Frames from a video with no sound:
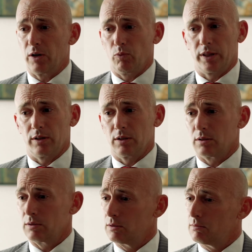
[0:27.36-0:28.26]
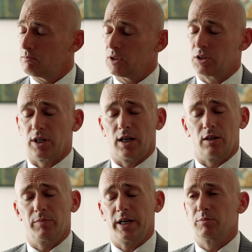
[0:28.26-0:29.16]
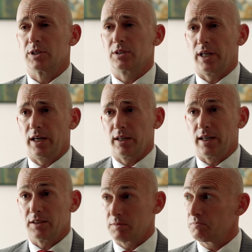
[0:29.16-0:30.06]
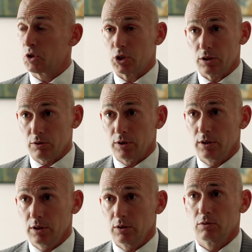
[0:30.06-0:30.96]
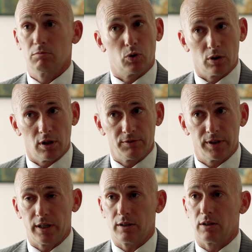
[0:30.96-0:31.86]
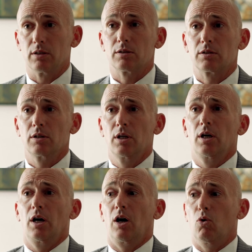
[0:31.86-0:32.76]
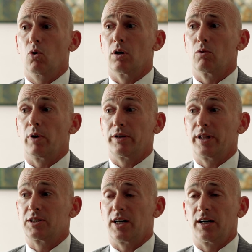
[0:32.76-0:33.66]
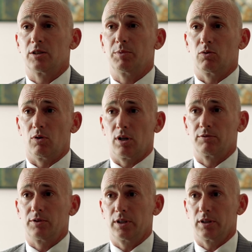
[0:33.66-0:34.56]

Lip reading: And whether the child made a mistake, as children do more often than adults, or whether that child's been wrongfully